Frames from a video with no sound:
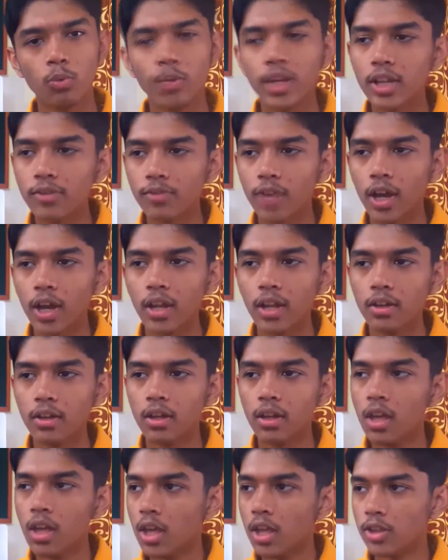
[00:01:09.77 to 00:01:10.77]
We can find
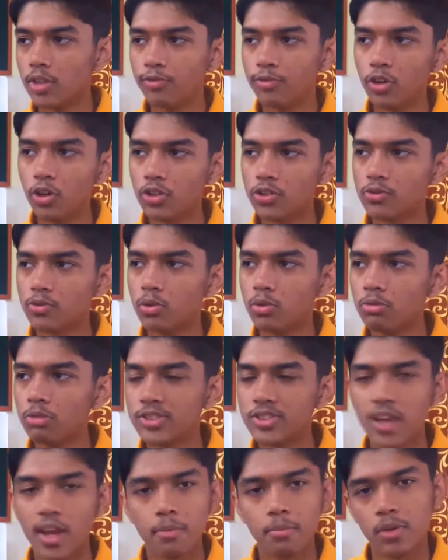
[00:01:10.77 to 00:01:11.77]
the first phone
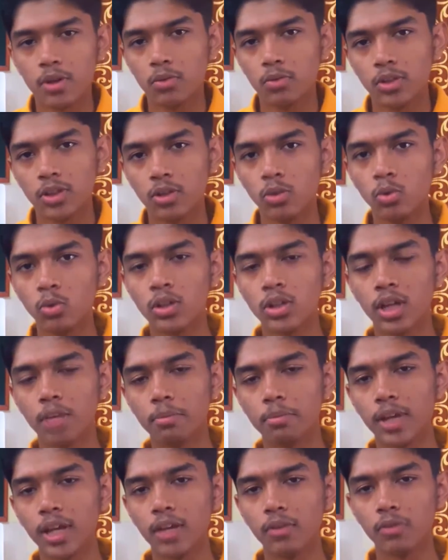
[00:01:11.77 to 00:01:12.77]
which came out with the Nougat
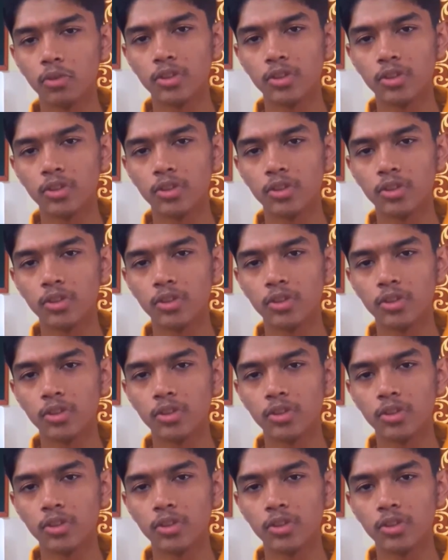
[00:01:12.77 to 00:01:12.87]
update,